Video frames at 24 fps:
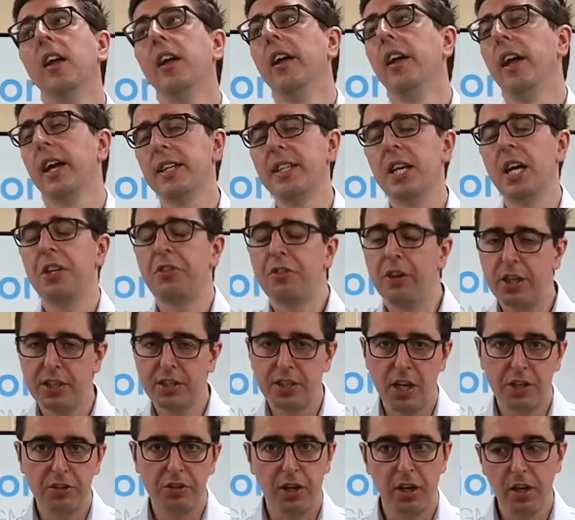Etc.,
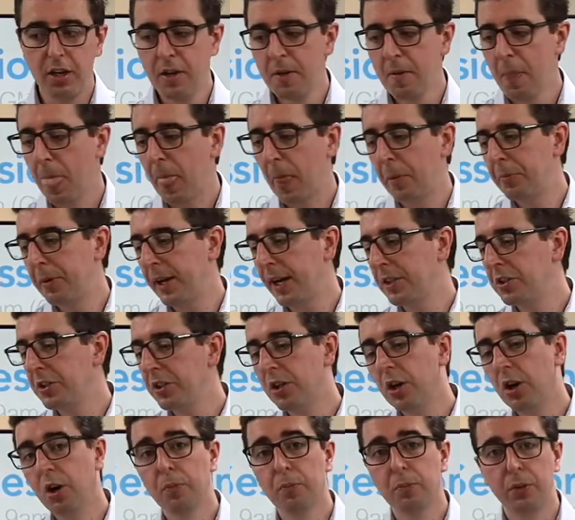etc. But actually the
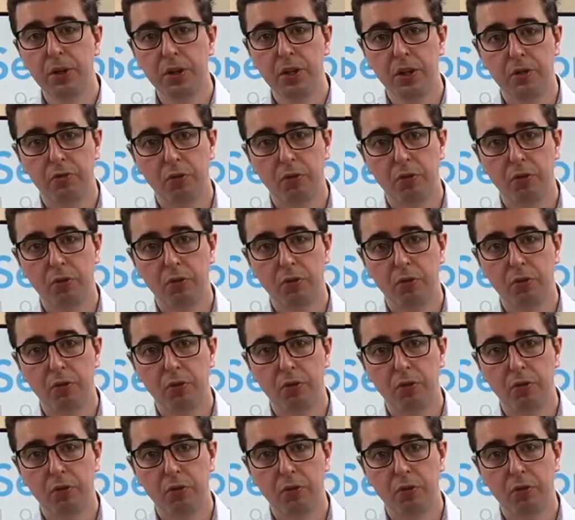whole point of the